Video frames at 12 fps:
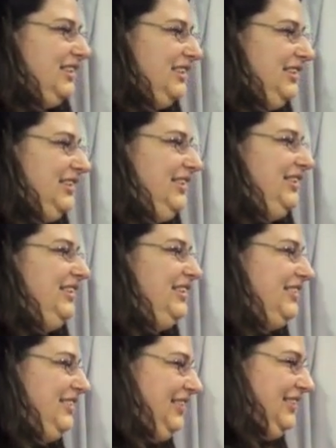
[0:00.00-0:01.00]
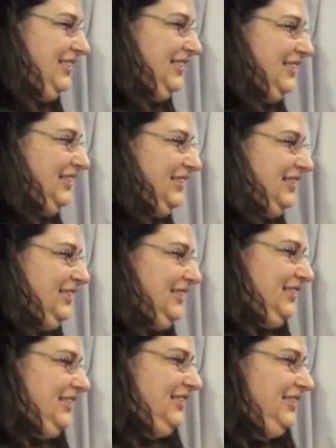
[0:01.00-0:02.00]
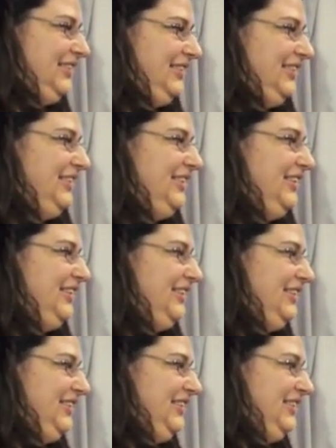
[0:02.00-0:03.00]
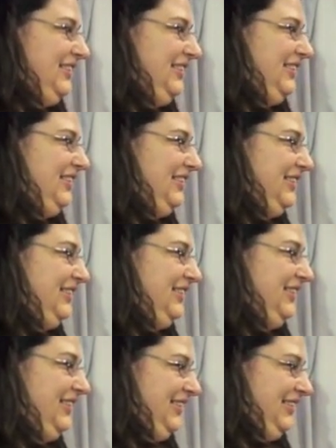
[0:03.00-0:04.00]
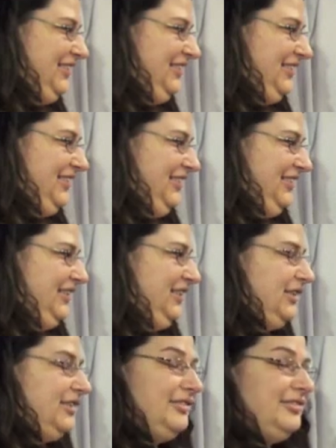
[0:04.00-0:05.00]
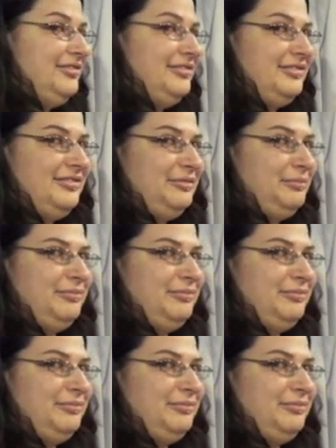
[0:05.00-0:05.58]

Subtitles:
The person shown says nothing.